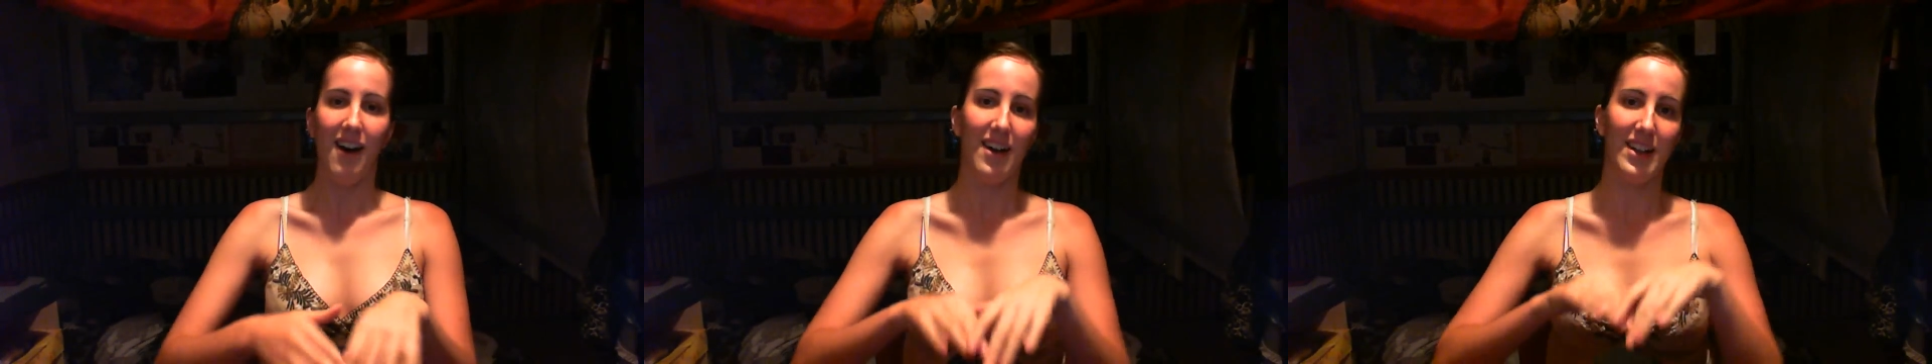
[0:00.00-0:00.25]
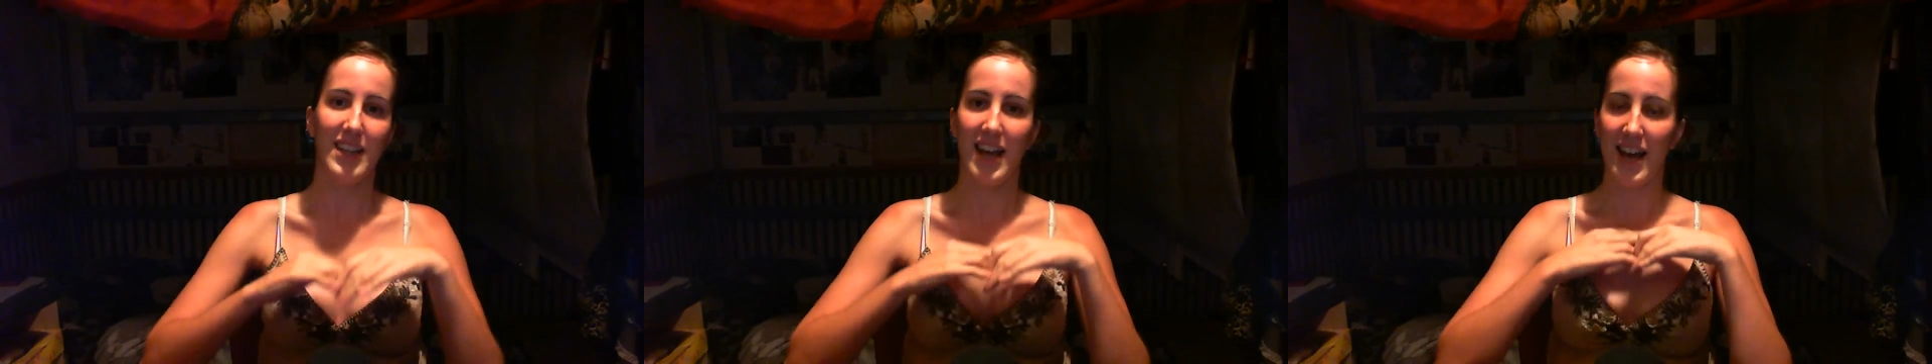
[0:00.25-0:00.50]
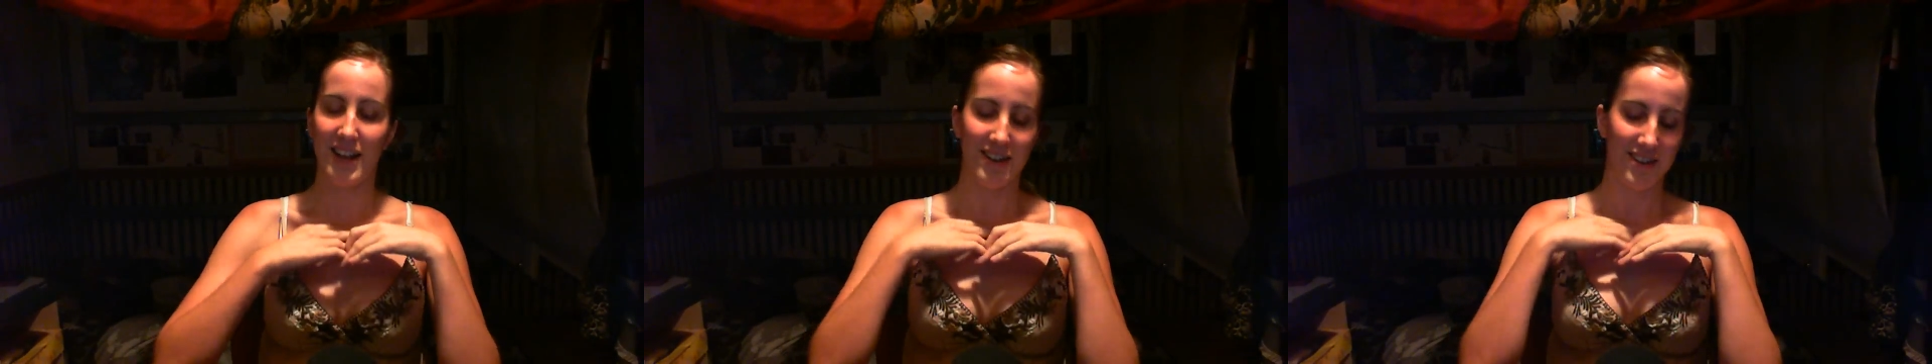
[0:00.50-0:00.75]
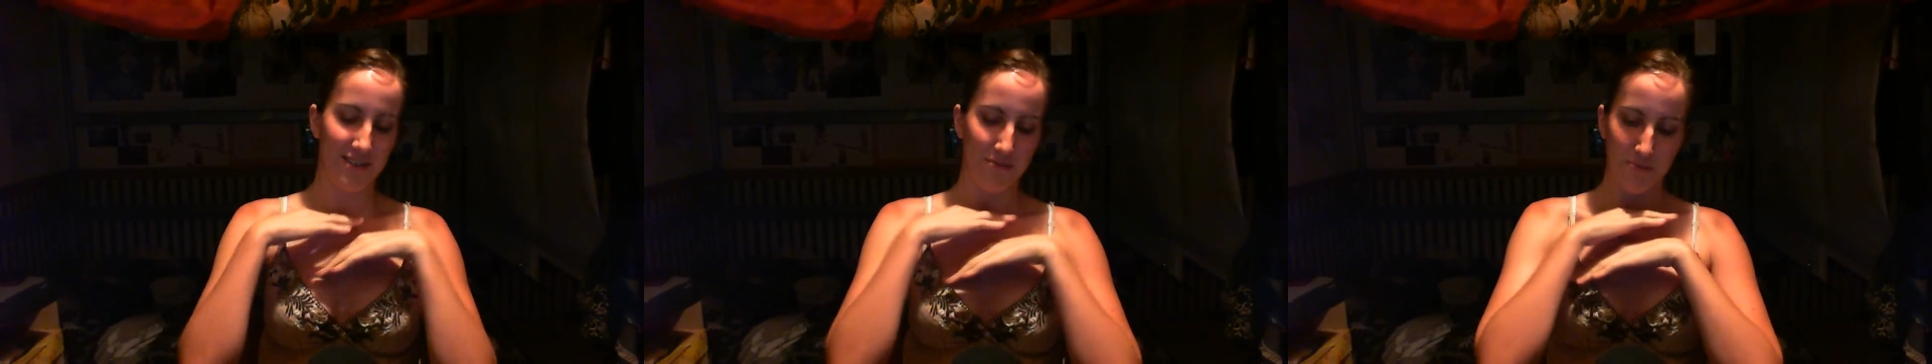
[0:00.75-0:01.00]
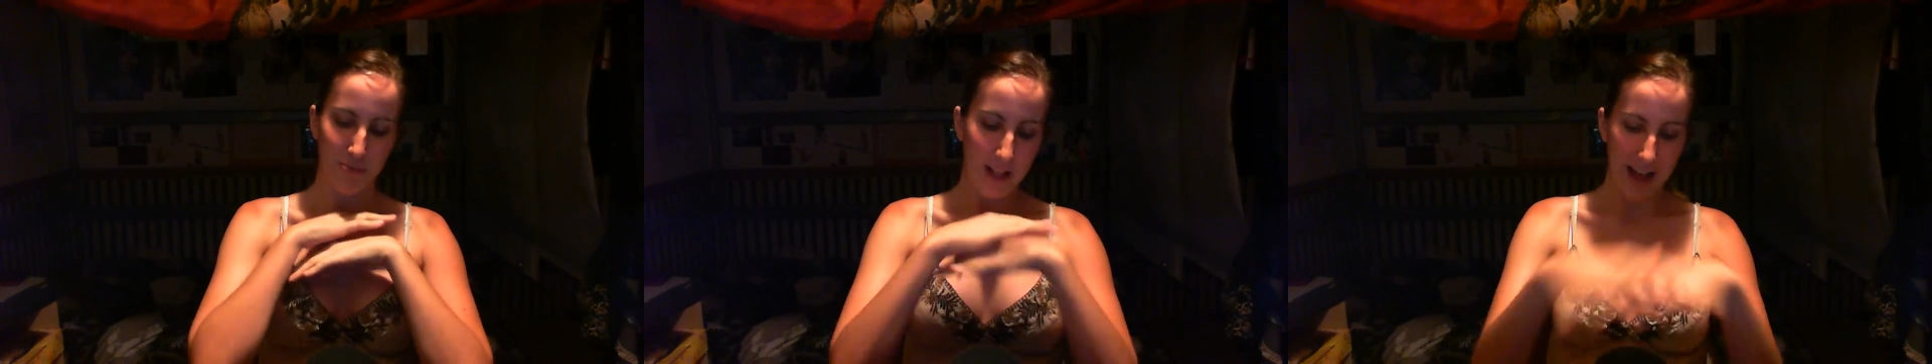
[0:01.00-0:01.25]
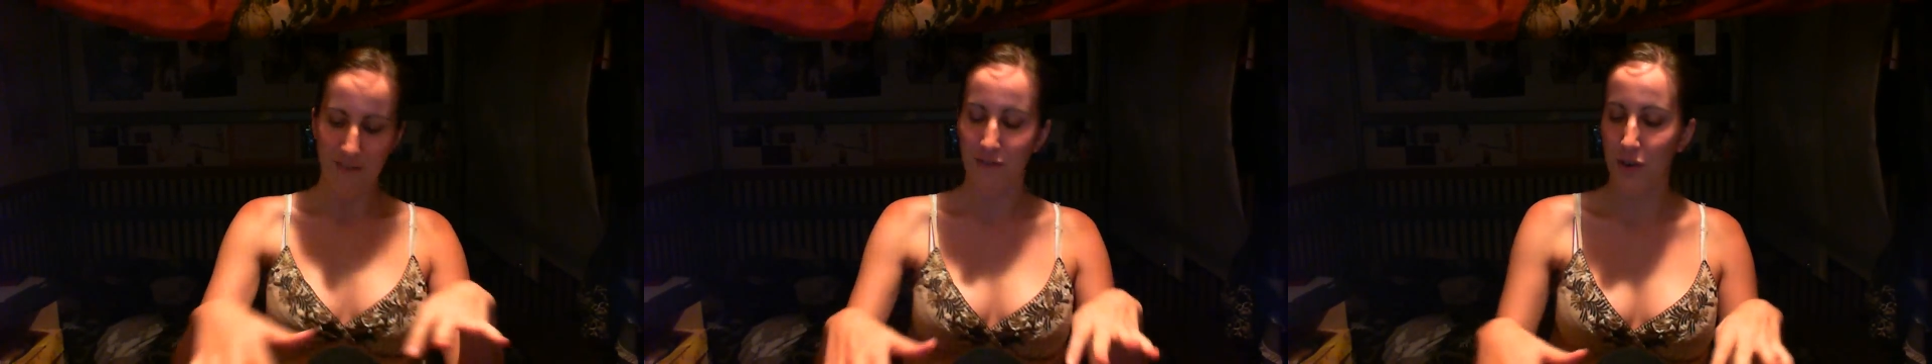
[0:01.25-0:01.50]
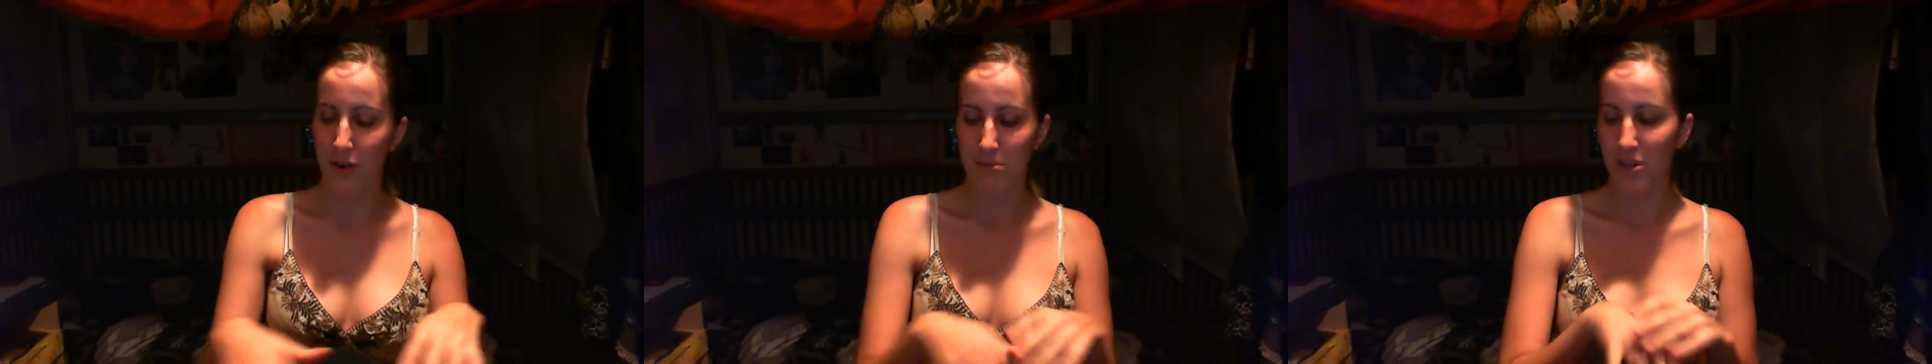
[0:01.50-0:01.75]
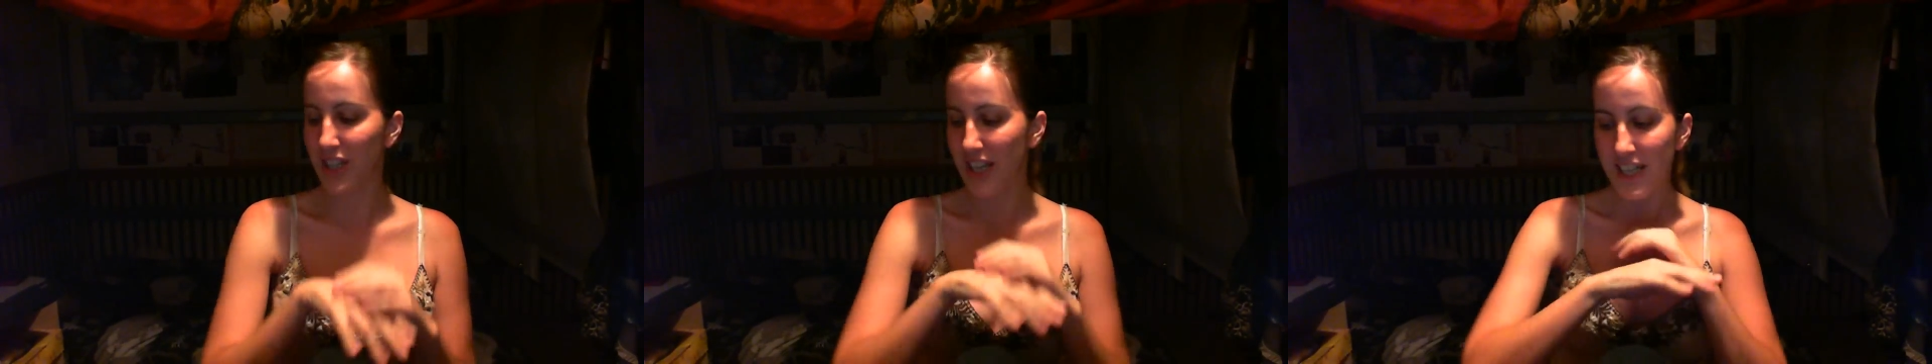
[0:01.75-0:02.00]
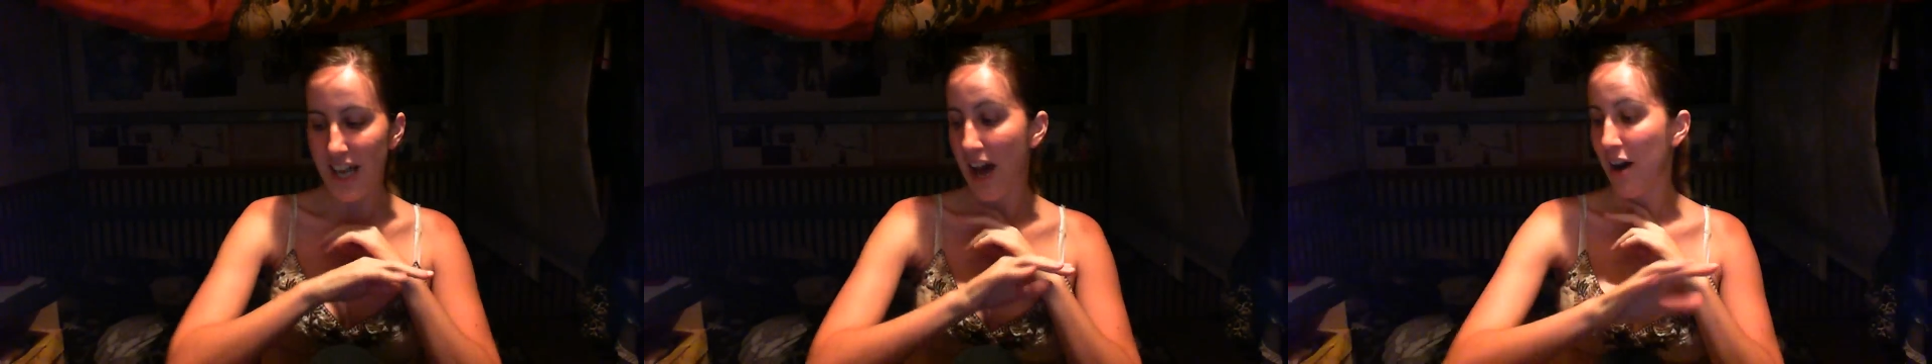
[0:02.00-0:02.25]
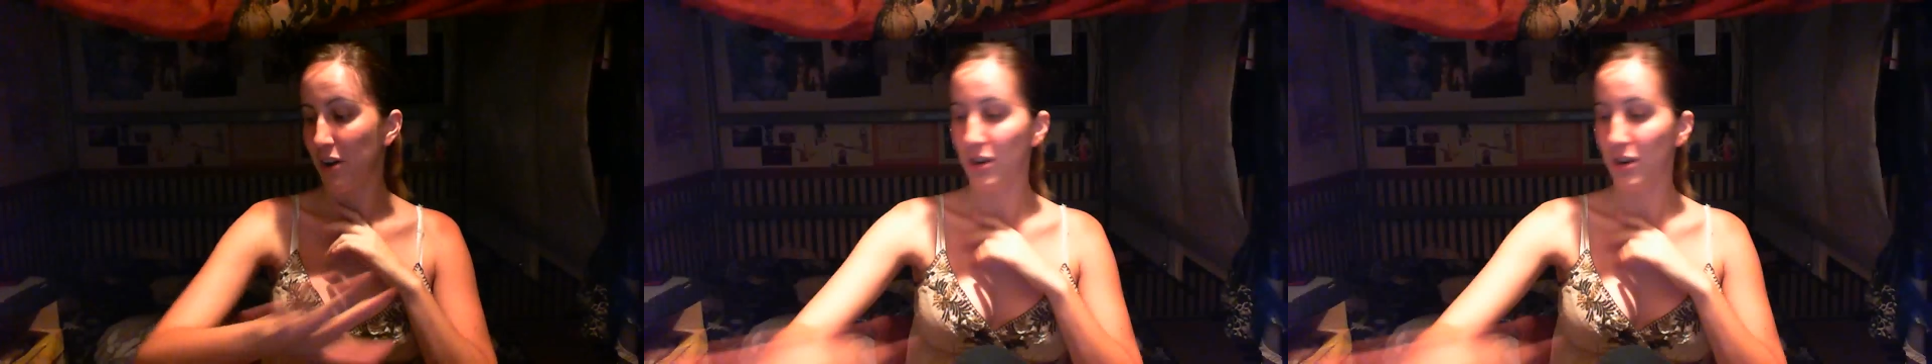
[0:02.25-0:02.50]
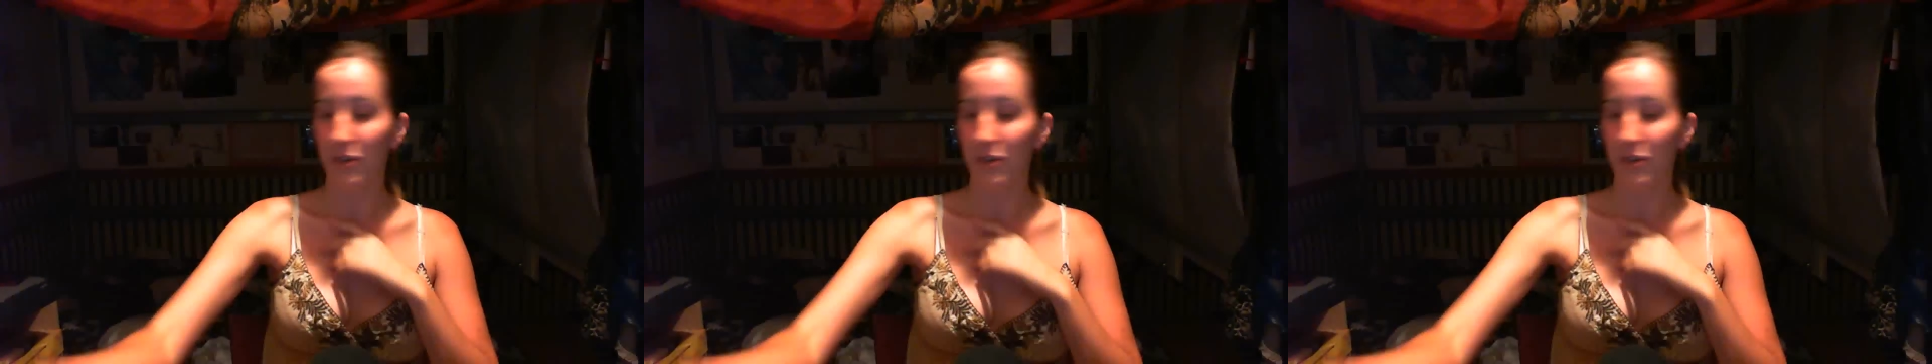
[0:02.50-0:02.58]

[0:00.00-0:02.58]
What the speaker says: on that platform looking down